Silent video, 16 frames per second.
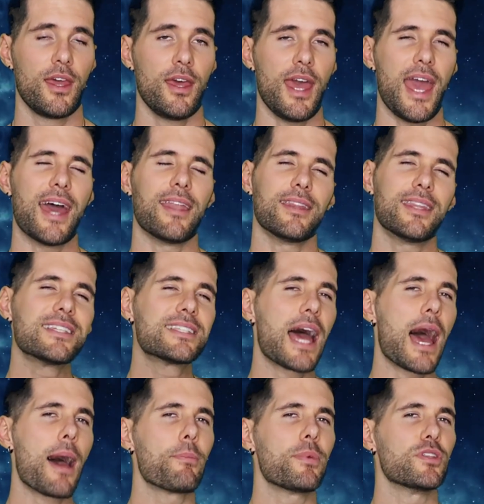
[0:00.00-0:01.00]
And this
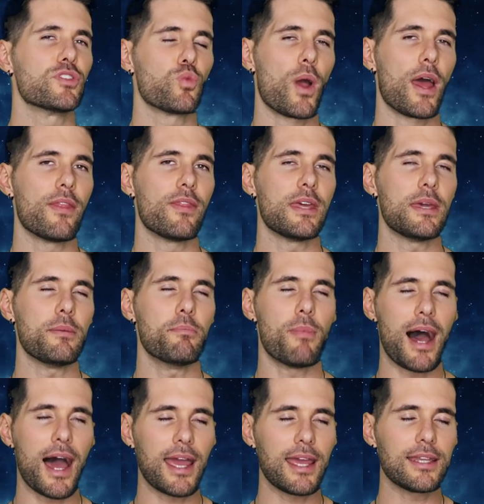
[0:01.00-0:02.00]
happens when the
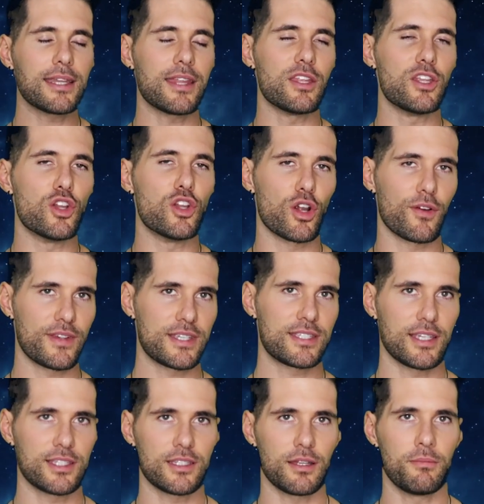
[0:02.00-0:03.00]
mind and the nervous
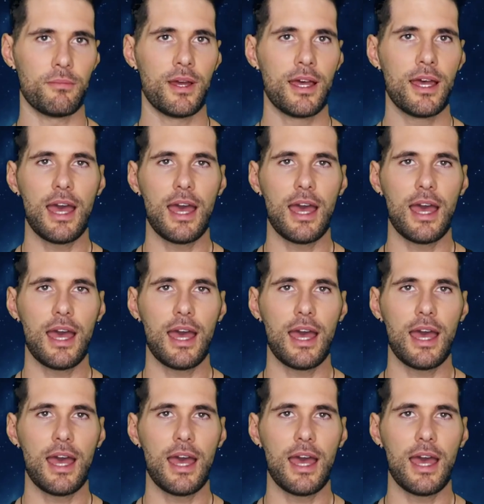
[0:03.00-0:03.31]
system